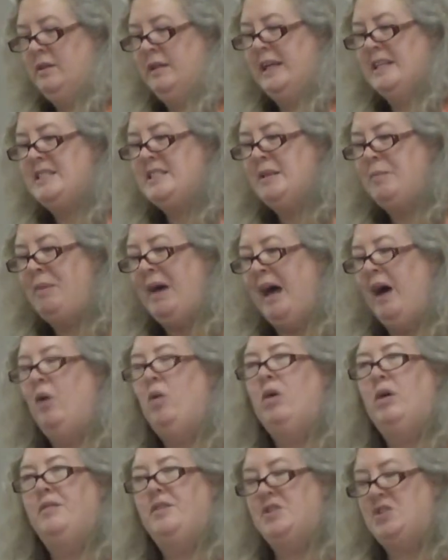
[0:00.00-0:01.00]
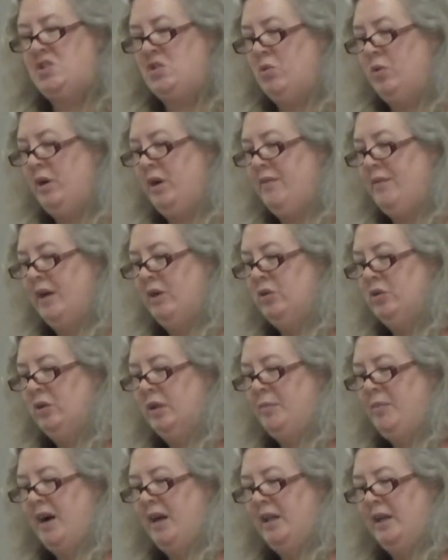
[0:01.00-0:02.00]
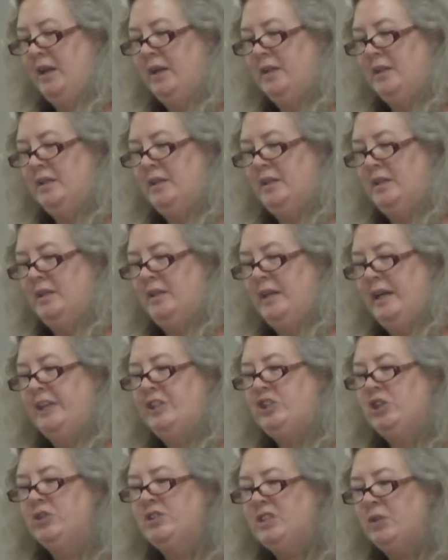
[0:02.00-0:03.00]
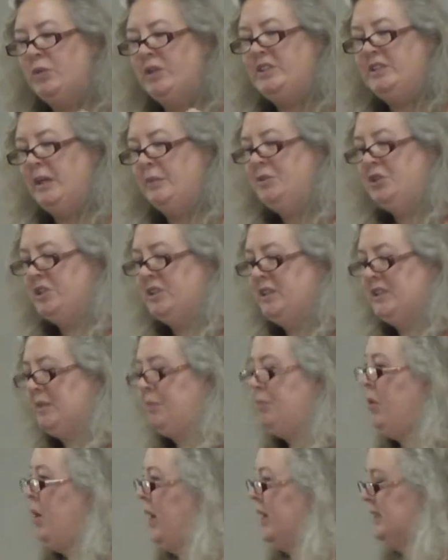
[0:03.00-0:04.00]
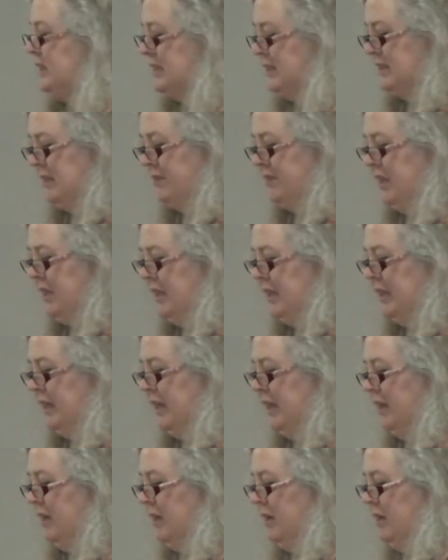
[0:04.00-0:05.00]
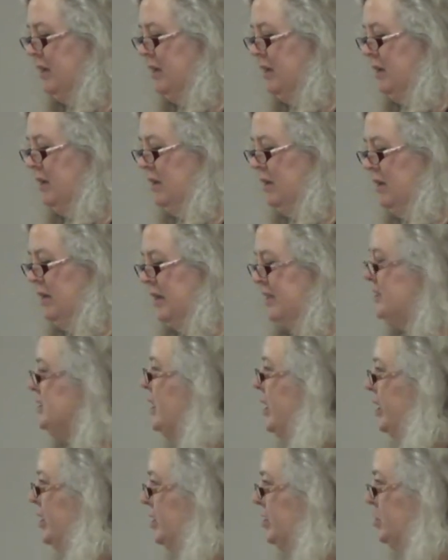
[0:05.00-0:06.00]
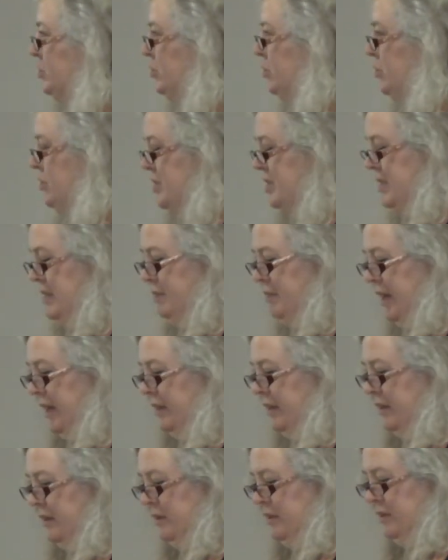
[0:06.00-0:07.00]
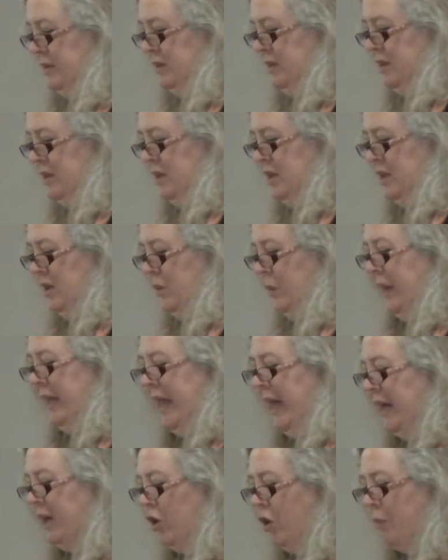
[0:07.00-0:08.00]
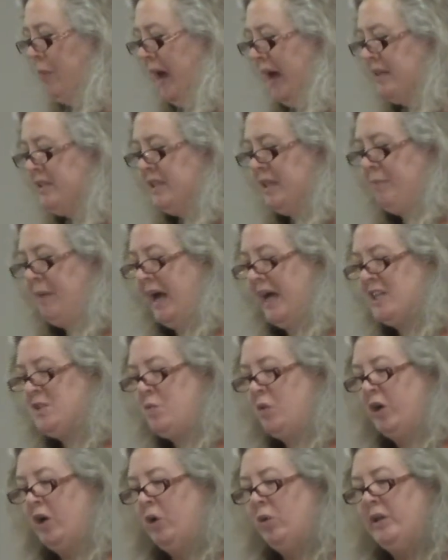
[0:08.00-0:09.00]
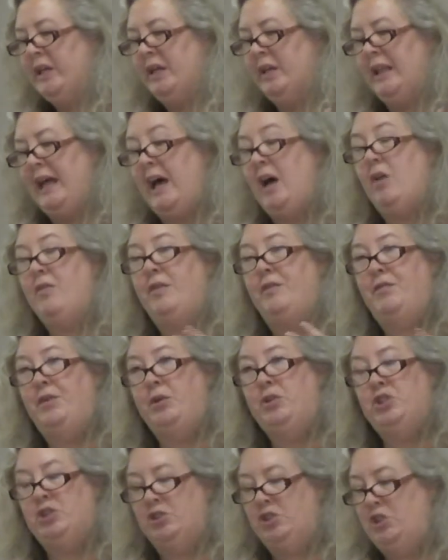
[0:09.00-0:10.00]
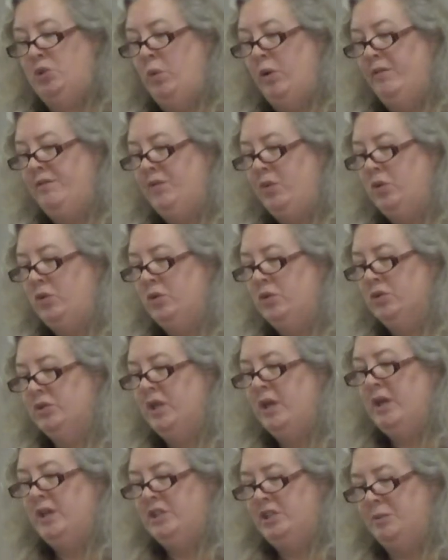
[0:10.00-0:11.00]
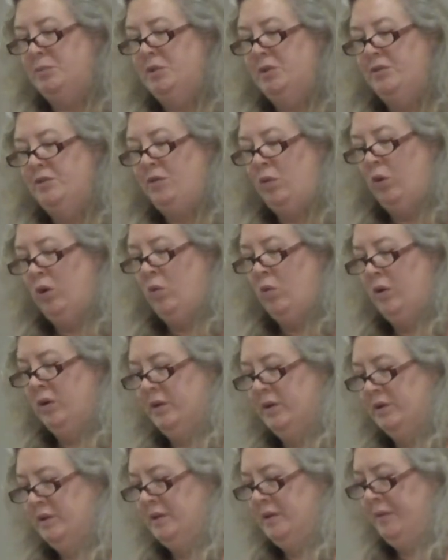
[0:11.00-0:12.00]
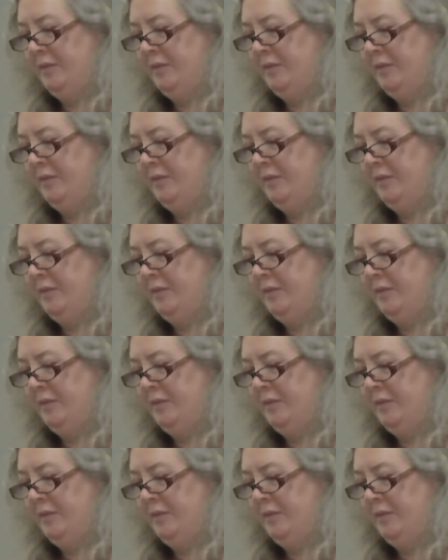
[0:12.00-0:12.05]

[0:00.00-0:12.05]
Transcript: That's the power of the story of Angulimala. It shows that redemption is a process of healing. It's not a Control-Z button. We can't go back to the past. We can only allow the future to unfold, to move forward.